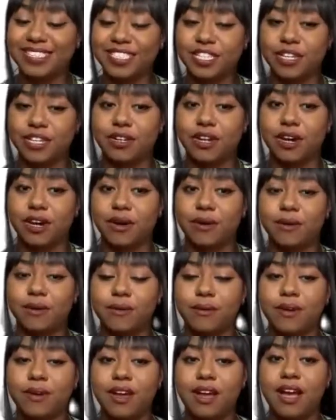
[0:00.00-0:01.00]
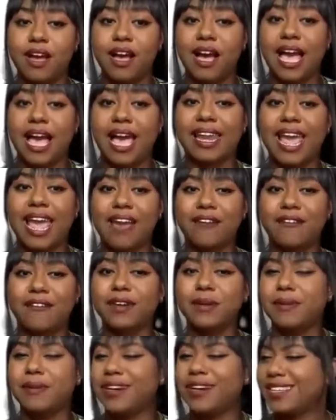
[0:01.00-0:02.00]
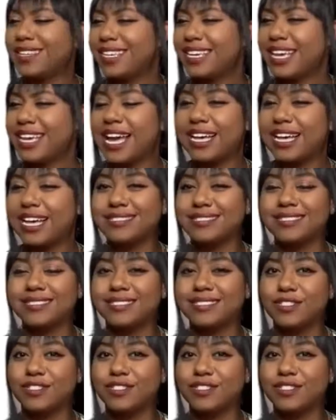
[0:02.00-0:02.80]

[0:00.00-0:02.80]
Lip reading: and everybody has